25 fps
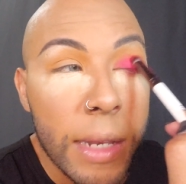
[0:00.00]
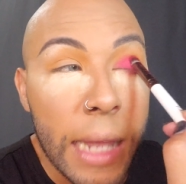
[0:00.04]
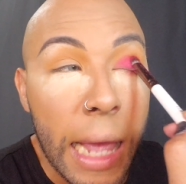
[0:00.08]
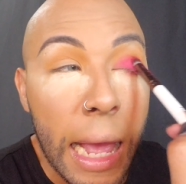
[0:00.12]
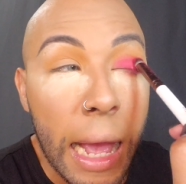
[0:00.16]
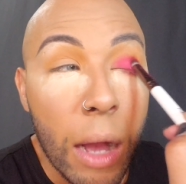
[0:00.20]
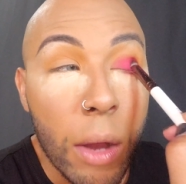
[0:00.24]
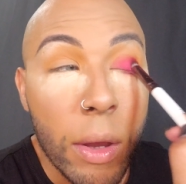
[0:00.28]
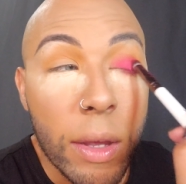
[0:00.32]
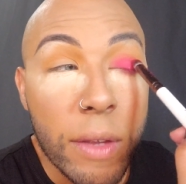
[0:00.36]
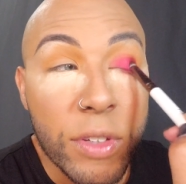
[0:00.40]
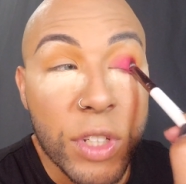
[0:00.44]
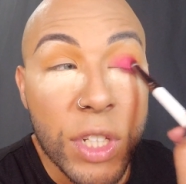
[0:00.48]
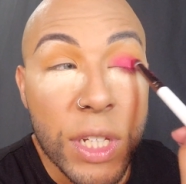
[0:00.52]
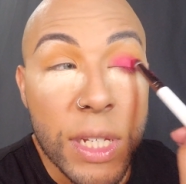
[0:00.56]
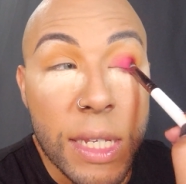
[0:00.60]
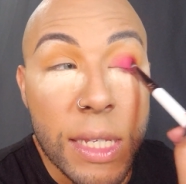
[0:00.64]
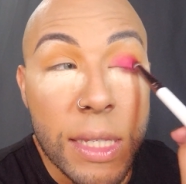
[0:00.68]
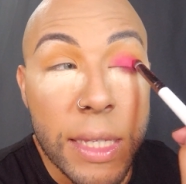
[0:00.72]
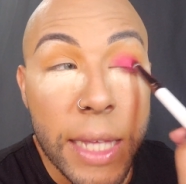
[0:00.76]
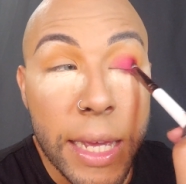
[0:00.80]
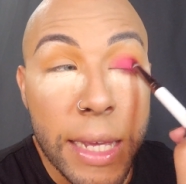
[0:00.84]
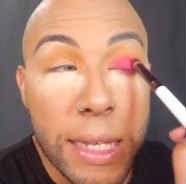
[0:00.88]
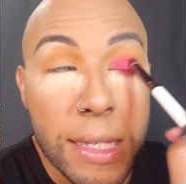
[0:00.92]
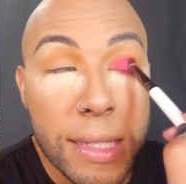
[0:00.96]
Now, if she
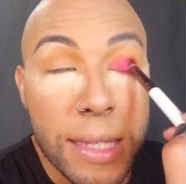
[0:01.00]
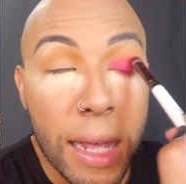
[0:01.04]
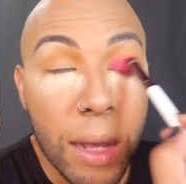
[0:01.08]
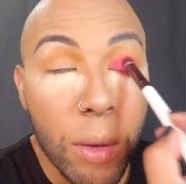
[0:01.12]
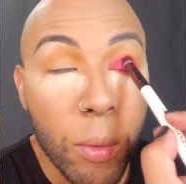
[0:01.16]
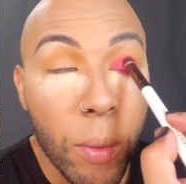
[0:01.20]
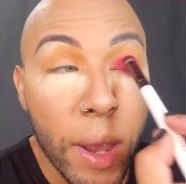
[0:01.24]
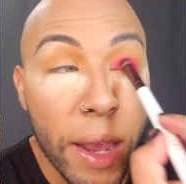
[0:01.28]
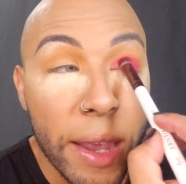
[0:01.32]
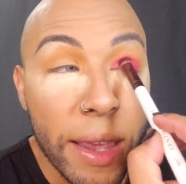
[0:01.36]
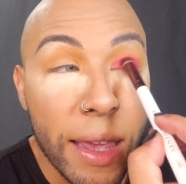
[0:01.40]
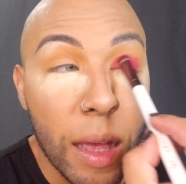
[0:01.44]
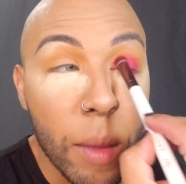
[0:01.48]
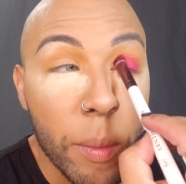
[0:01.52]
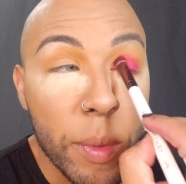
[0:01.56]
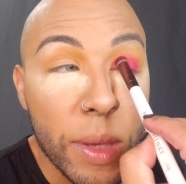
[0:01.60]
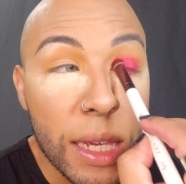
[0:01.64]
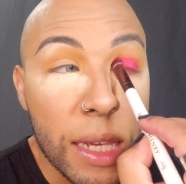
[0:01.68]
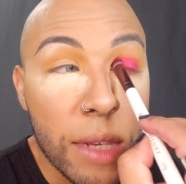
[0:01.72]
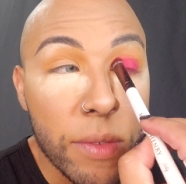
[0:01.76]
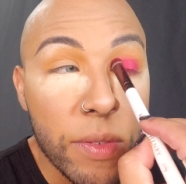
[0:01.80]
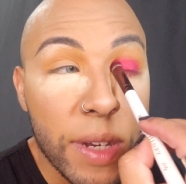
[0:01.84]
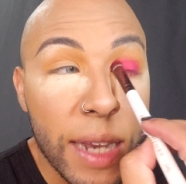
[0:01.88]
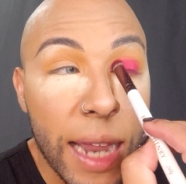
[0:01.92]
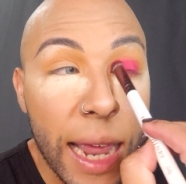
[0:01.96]
stays that way, I'll
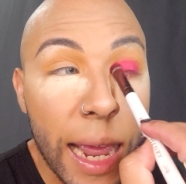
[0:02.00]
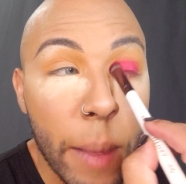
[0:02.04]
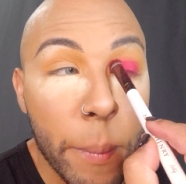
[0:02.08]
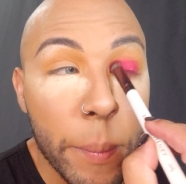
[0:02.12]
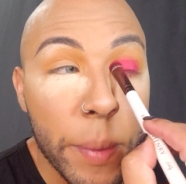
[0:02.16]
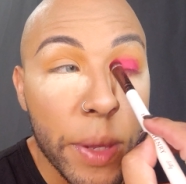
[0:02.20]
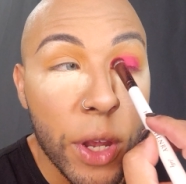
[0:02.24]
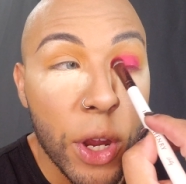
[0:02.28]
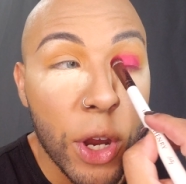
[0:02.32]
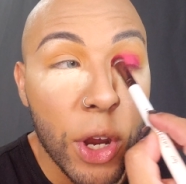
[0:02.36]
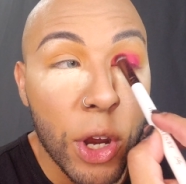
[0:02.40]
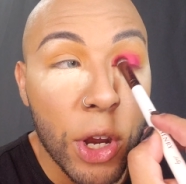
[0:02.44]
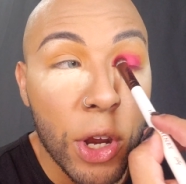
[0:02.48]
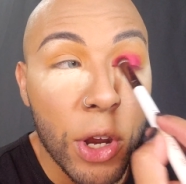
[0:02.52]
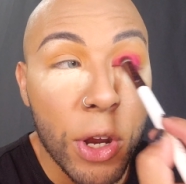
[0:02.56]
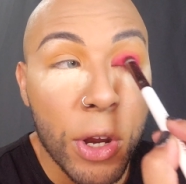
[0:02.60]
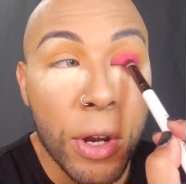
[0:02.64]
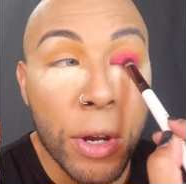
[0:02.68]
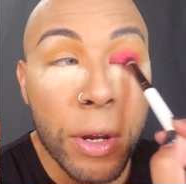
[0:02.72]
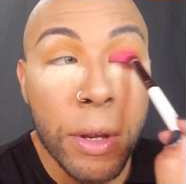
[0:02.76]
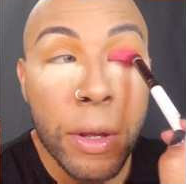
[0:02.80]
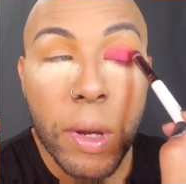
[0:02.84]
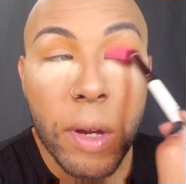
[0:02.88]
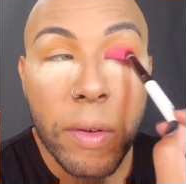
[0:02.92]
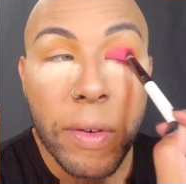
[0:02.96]
be even
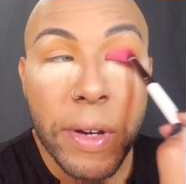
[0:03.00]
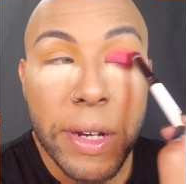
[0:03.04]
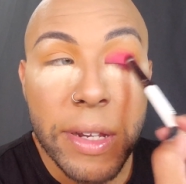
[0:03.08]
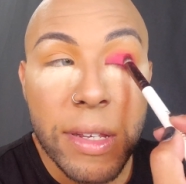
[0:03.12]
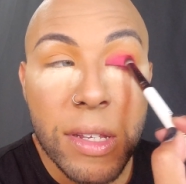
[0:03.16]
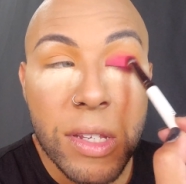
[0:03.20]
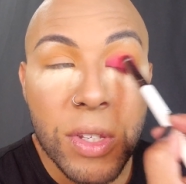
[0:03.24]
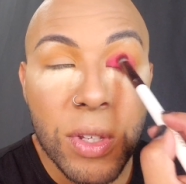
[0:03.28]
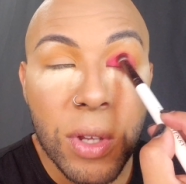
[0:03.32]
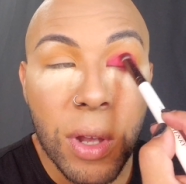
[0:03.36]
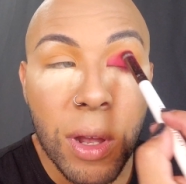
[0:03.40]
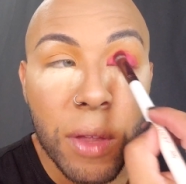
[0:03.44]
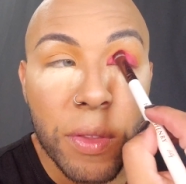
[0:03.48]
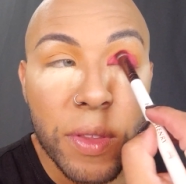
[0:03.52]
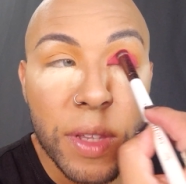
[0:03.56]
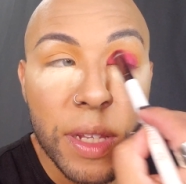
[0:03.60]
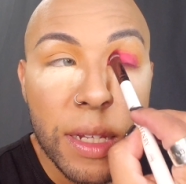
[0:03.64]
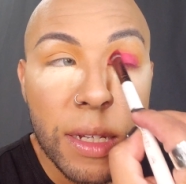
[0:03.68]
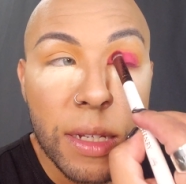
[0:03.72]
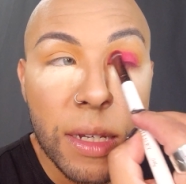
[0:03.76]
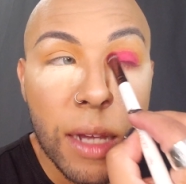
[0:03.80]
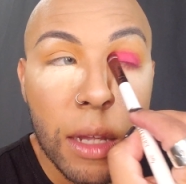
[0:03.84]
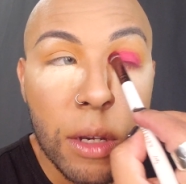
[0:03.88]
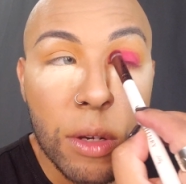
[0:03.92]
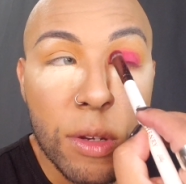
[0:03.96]
happier. We already saw
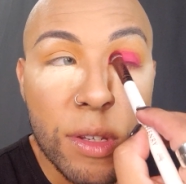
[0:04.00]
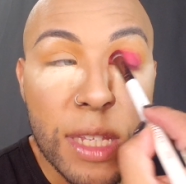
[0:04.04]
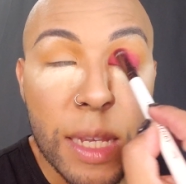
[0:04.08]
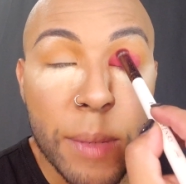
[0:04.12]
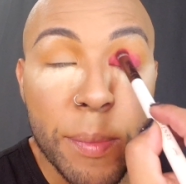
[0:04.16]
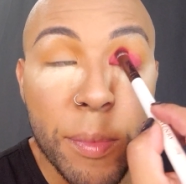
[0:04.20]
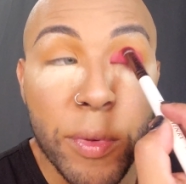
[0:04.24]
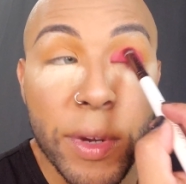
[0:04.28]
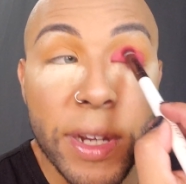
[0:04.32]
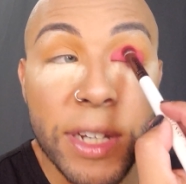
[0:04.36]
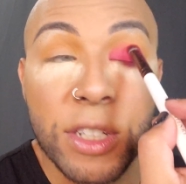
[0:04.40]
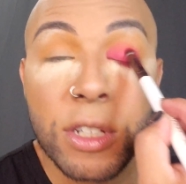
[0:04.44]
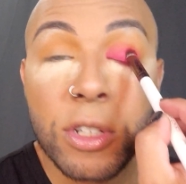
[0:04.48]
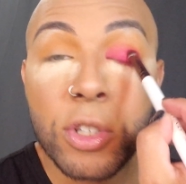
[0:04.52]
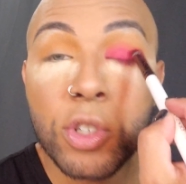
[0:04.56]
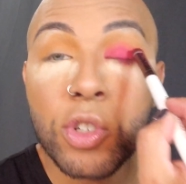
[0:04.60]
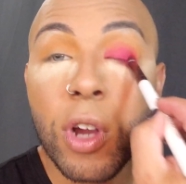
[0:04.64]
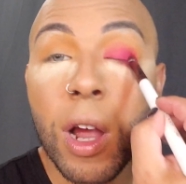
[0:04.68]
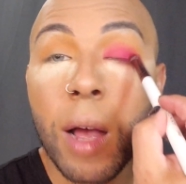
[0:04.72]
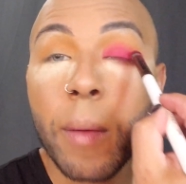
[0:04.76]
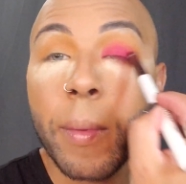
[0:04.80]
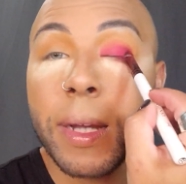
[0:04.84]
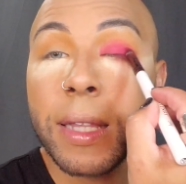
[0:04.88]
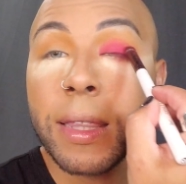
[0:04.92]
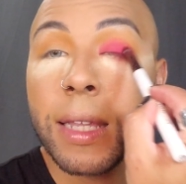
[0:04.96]
the color separation
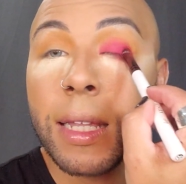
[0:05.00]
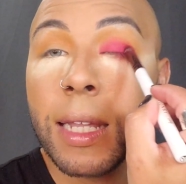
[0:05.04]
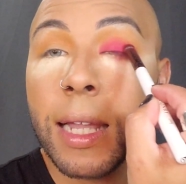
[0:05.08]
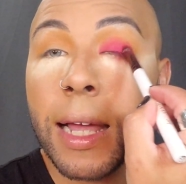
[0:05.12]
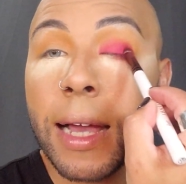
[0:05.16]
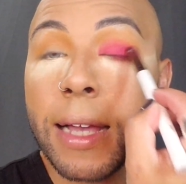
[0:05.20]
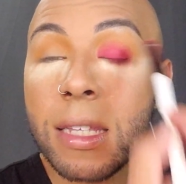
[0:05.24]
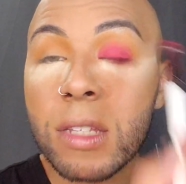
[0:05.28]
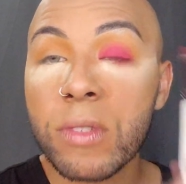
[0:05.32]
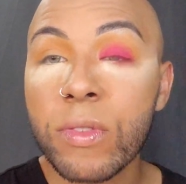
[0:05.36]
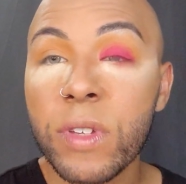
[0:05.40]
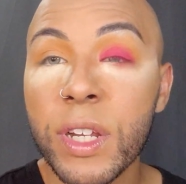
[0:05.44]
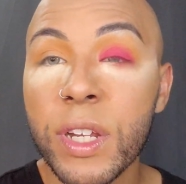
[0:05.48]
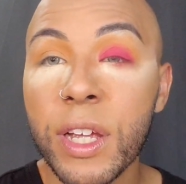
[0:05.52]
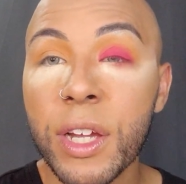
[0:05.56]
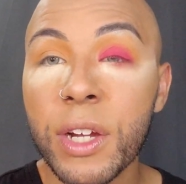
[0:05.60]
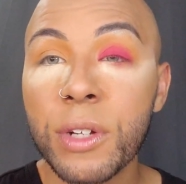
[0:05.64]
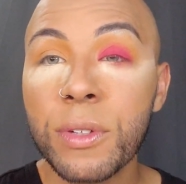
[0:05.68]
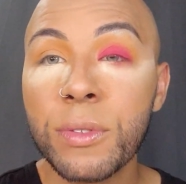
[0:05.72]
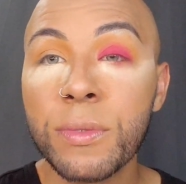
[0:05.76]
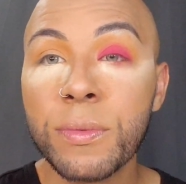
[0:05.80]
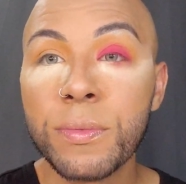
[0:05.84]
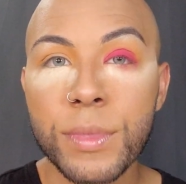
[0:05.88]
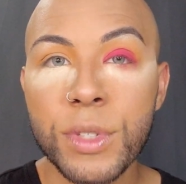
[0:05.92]
drama in the last video.